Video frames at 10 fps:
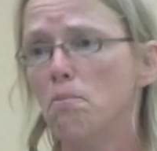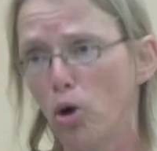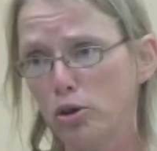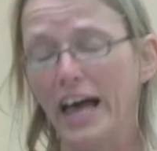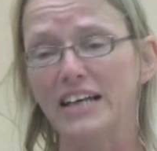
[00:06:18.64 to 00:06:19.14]

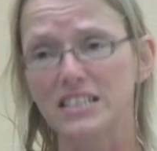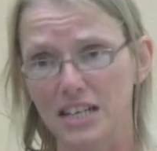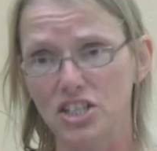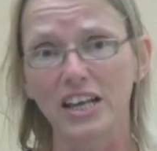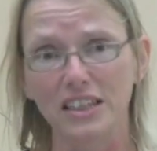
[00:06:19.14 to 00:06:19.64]
both last
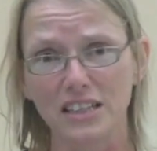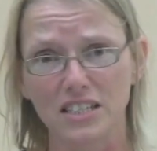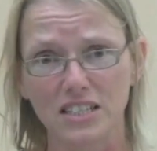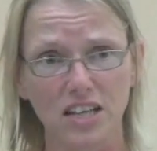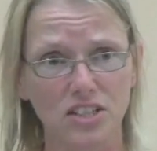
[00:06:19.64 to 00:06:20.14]
session and
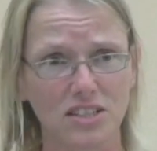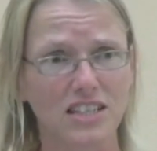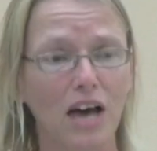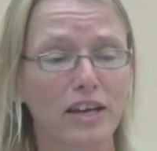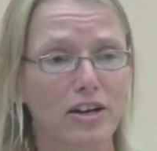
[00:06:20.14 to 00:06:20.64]
this session.
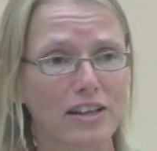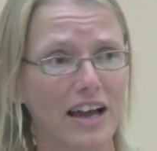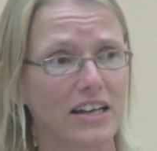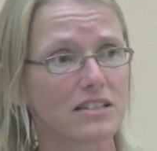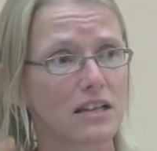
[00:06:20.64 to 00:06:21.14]
South
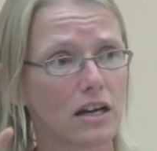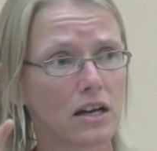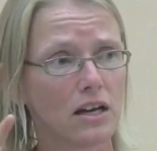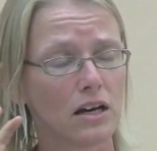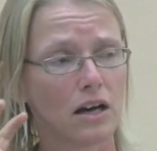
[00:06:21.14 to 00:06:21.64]
Carolina's
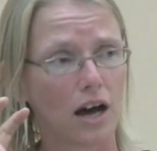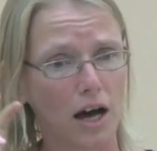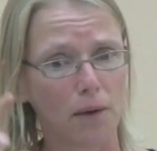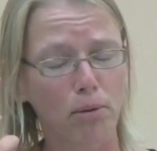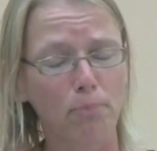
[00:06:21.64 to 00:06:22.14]

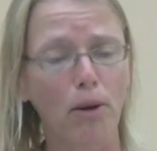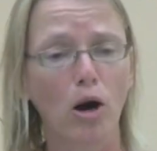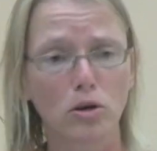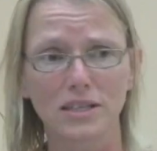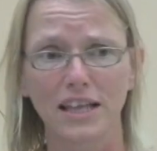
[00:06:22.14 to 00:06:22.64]

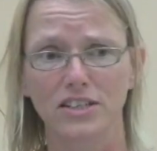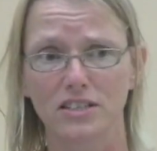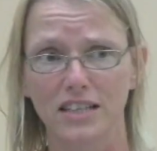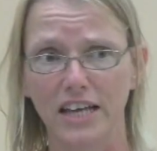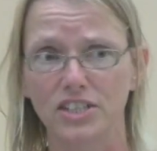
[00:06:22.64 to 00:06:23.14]
proposed
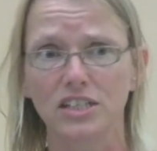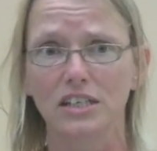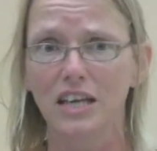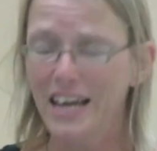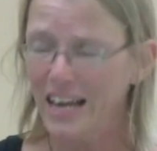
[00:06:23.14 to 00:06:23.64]

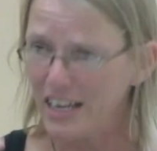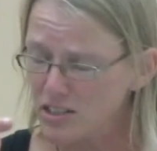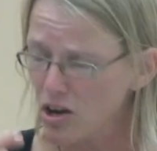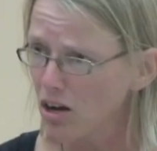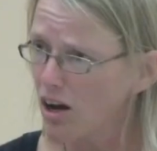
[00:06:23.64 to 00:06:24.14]
legislation
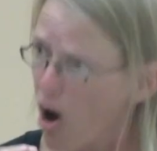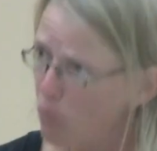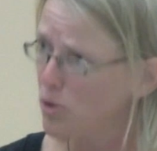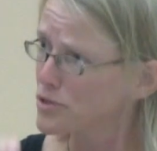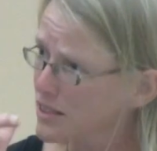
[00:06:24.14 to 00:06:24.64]
is
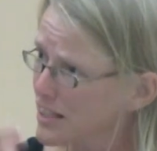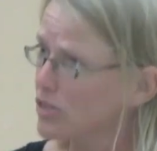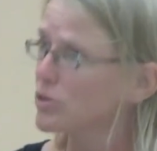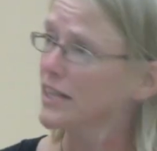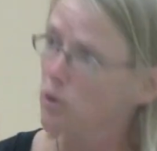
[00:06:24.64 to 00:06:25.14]
almost
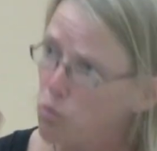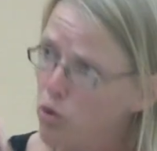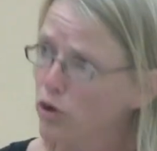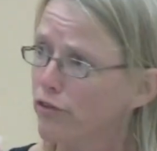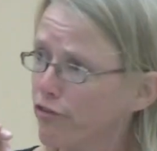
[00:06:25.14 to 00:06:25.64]
literally
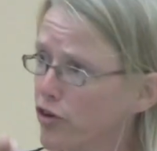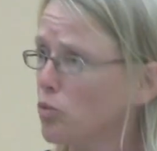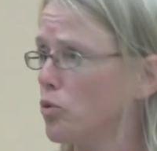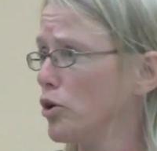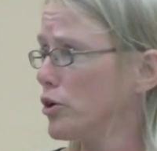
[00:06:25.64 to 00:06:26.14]
word
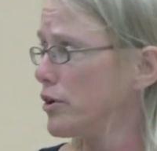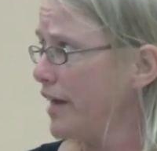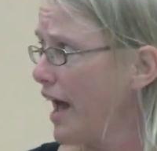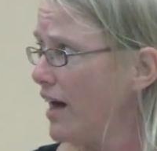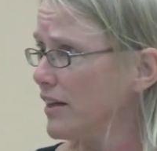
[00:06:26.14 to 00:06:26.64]
for word
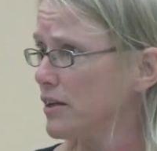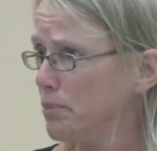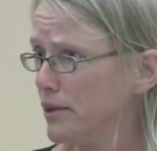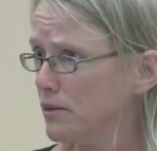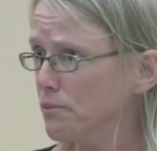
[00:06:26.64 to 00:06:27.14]
the
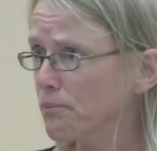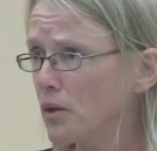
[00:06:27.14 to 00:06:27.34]
ALEC bill.